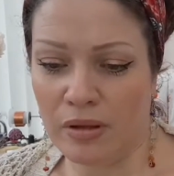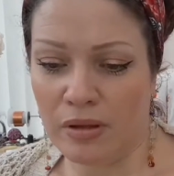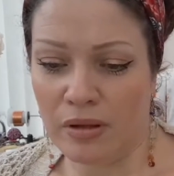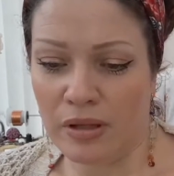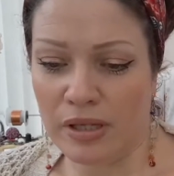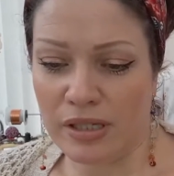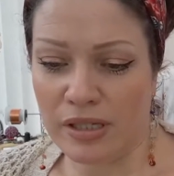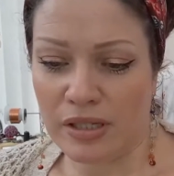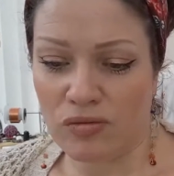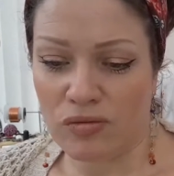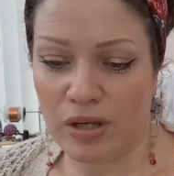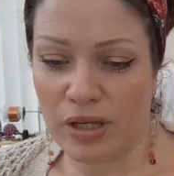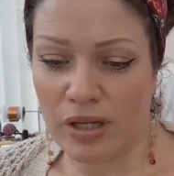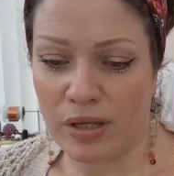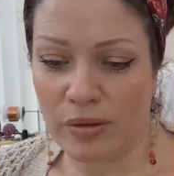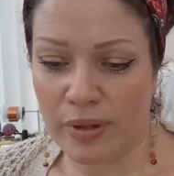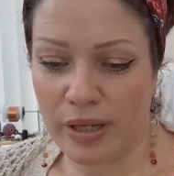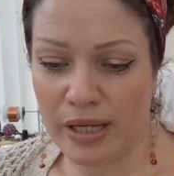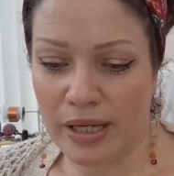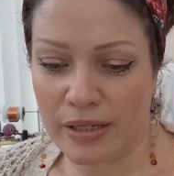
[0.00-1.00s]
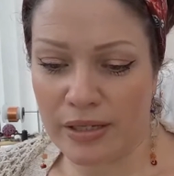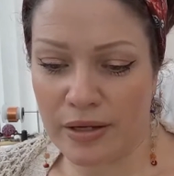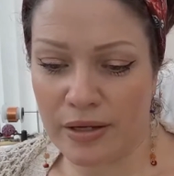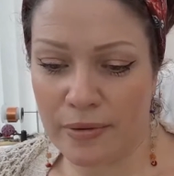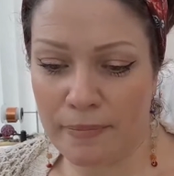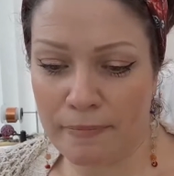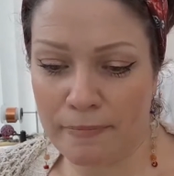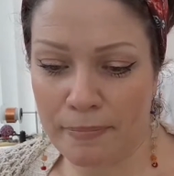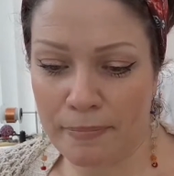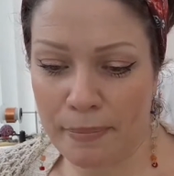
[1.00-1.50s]
This is really weird.
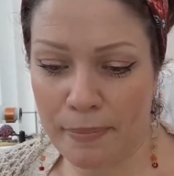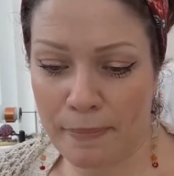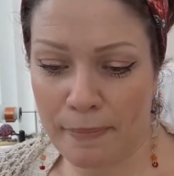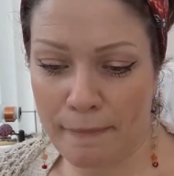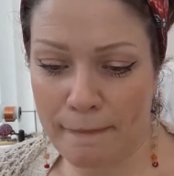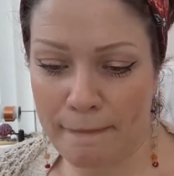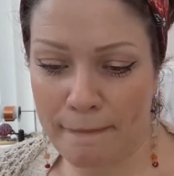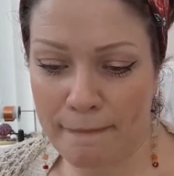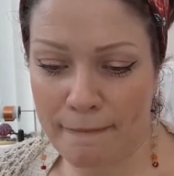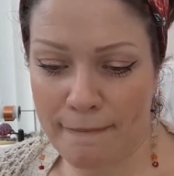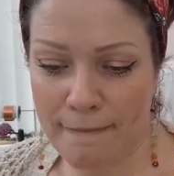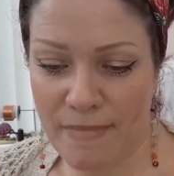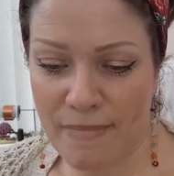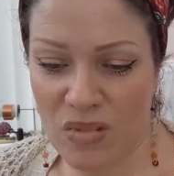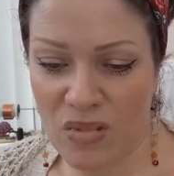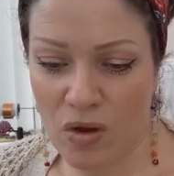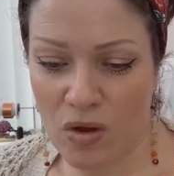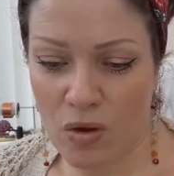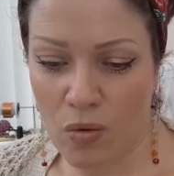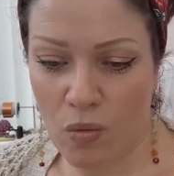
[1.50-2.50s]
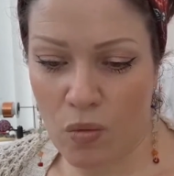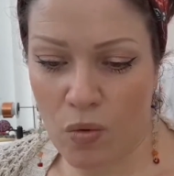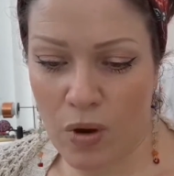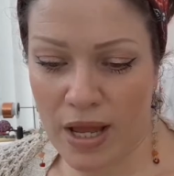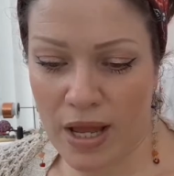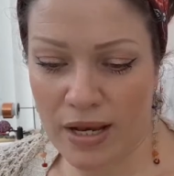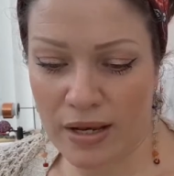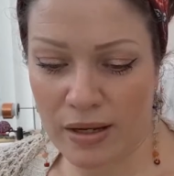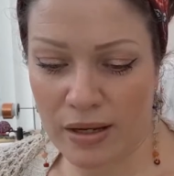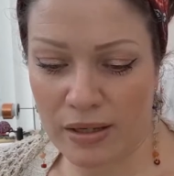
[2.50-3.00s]

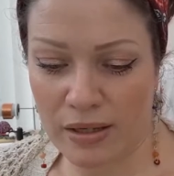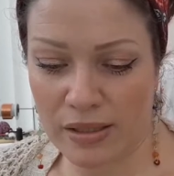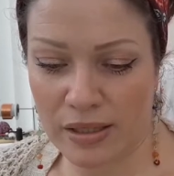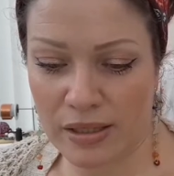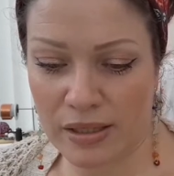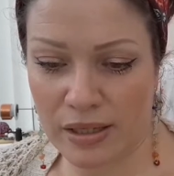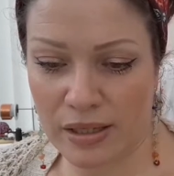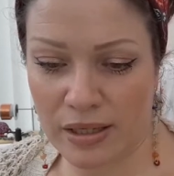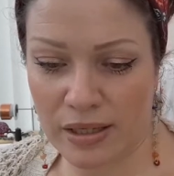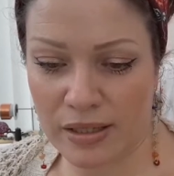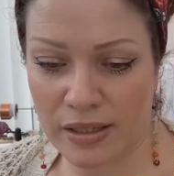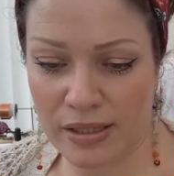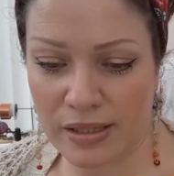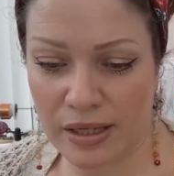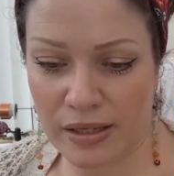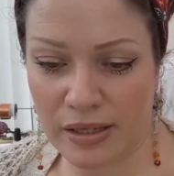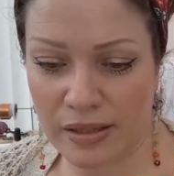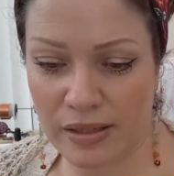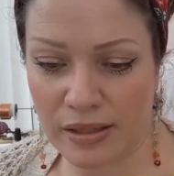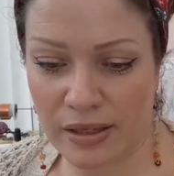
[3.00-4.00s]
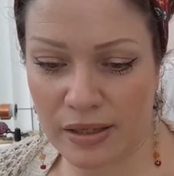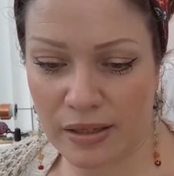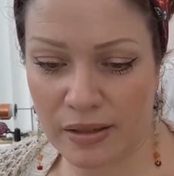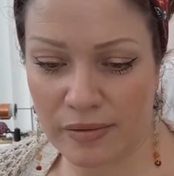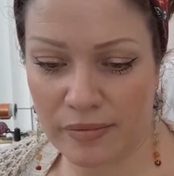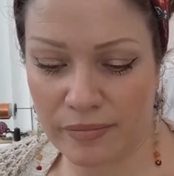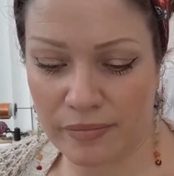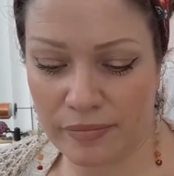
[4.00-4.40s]
When did I send it?